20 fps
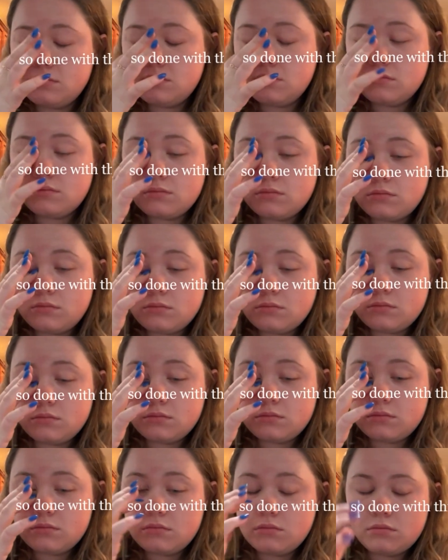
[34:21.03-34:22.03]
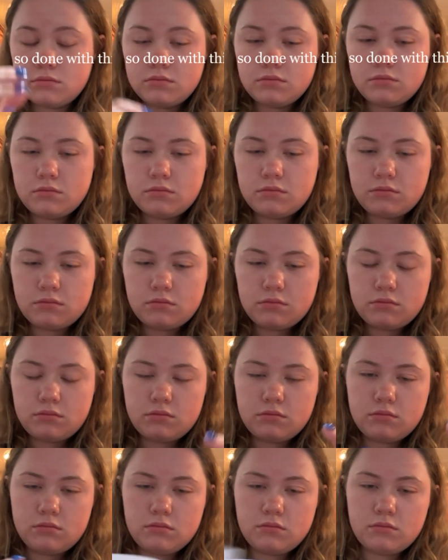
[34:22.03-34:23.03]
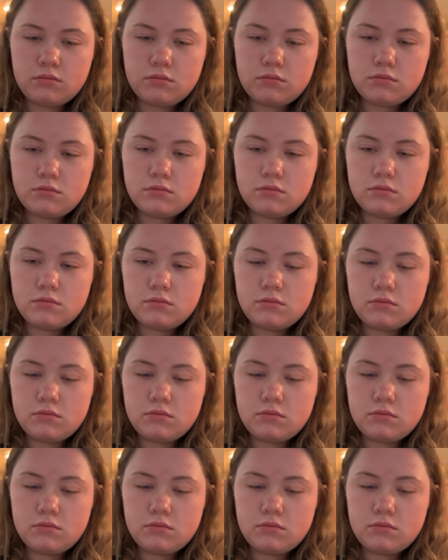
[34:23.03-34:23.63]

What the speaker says: [no speech]